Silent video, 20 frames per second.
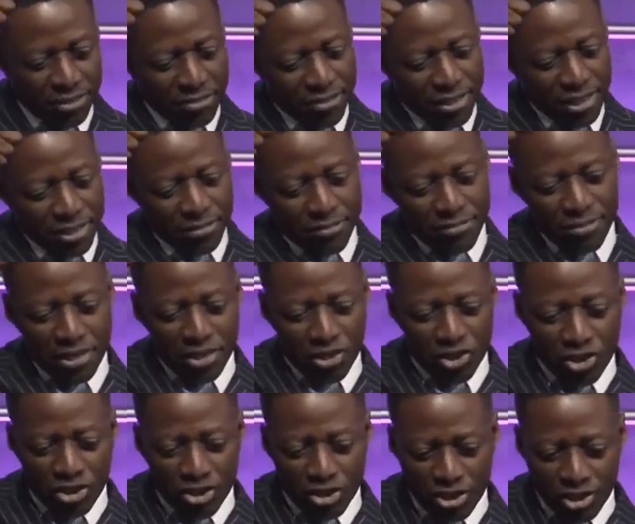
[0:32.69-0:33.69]
If the
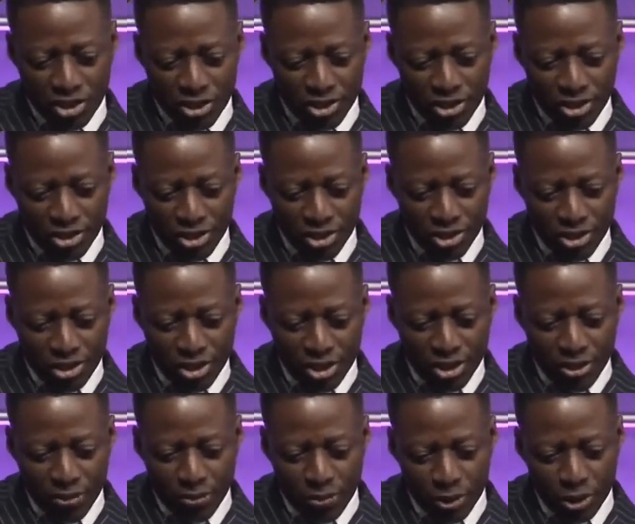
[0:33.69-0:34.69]
fish
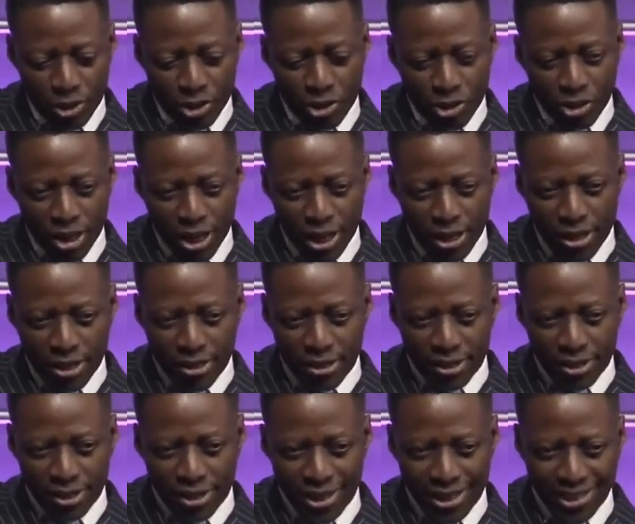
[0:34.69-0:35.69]
was shorter
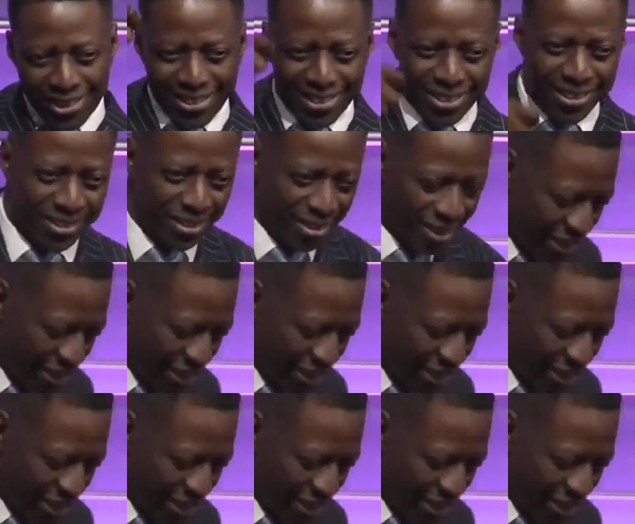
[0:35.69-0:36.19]
than the stick,